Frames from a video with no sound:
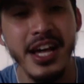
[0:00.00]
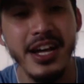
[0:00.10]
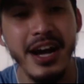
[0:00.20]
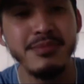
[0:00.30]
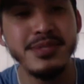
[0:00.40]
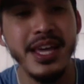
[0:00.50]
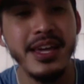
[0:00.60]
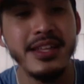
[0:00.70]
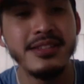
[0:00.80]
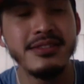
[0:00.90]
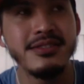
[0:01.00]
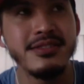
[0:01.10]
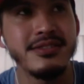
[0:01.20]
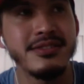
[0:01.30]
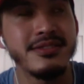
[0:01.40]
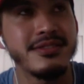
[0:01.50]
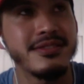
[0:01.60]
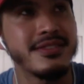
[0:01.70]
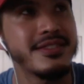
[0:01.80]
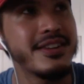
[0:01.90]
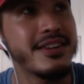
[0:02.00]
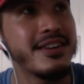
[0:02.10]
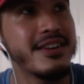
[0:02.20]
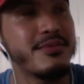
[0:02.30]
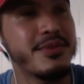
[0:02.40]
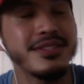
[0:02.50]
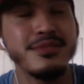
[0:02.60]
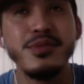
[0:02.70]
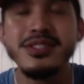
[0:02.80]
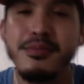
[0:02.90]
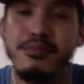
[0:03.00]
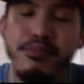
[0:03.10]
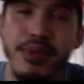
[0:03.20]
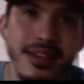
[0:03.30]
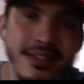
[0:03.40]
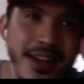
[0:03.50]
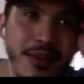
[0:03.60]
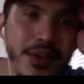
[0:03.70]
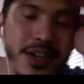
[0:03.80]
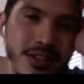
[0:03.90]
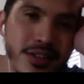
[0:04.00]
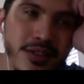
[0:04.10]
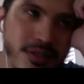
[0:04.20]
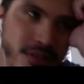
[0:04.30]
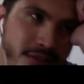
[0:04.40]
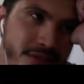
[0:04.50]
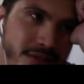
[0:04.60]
I'm saying, what's a beat that we could use?